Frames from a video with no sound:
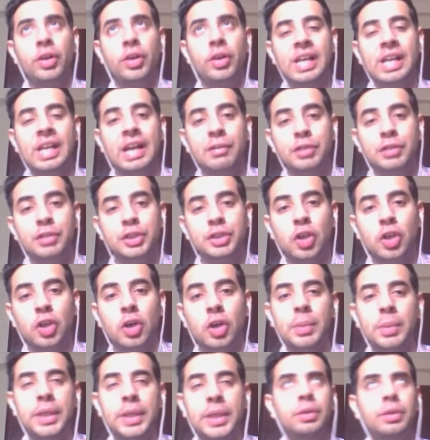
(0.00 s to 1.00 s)
have a
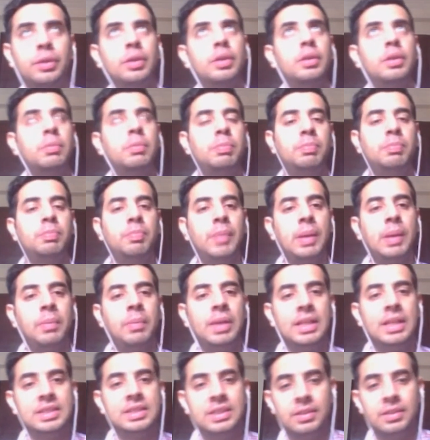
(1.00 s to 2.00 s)
job and you're maybe
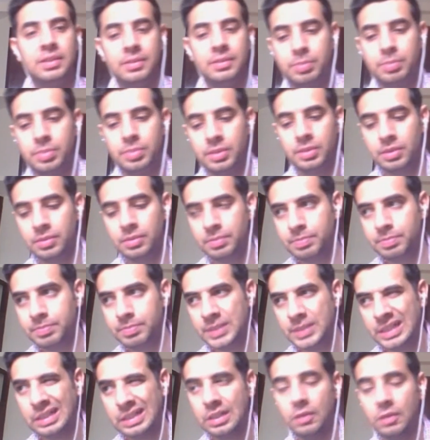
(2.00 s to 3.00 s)
let's say
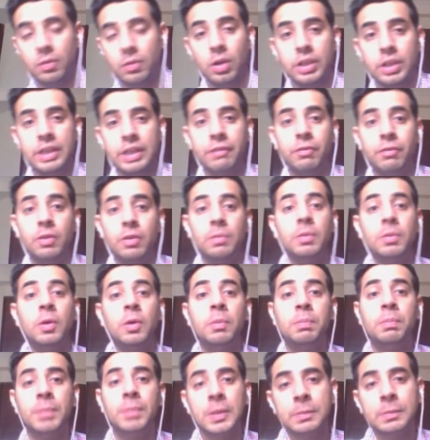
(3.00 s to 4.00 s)
working from
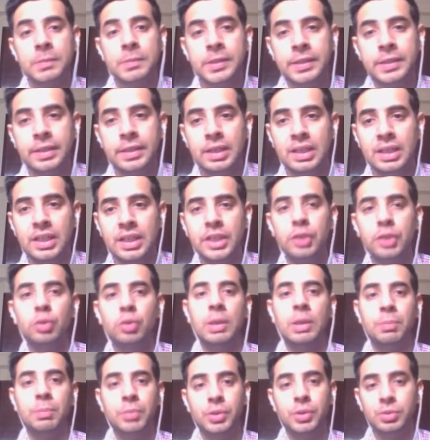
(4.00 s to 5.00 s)
home permanently, you
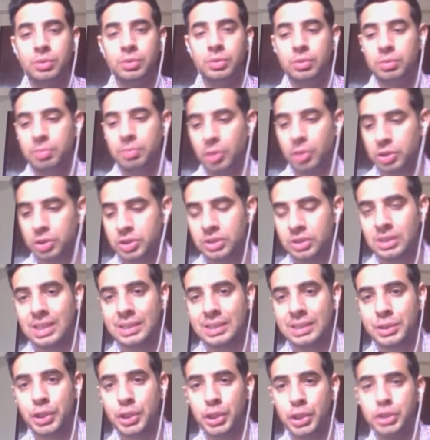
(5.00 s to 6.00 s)
come to Portugal
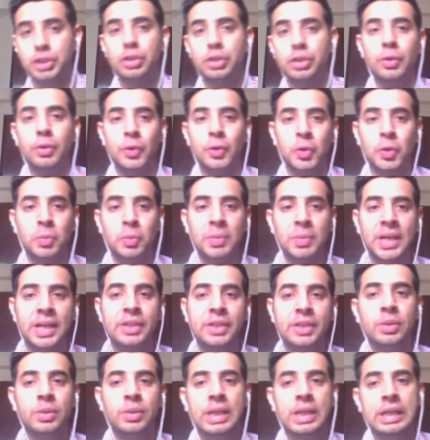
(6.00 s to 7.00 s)
as a digital
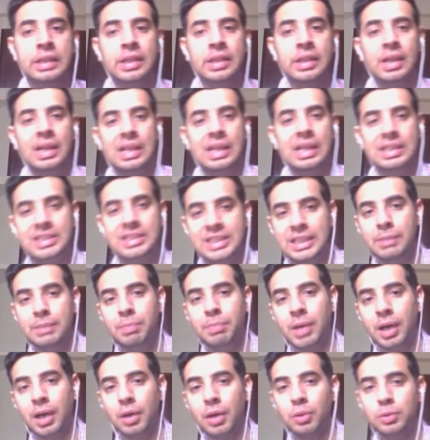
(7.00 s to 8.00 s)
nomad, you get
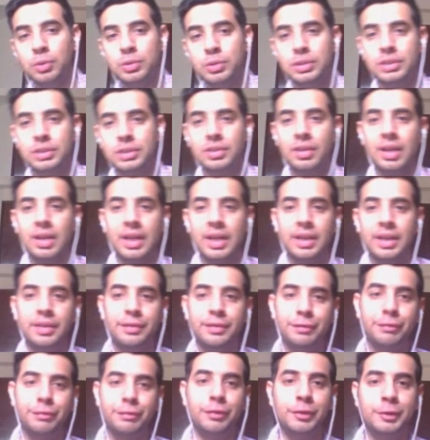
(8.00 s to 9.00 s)
cheap house,
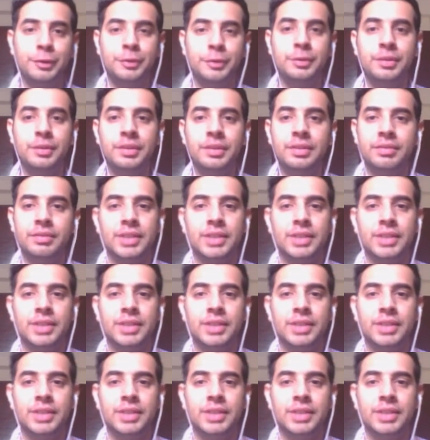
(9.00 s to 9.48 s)
rent, food.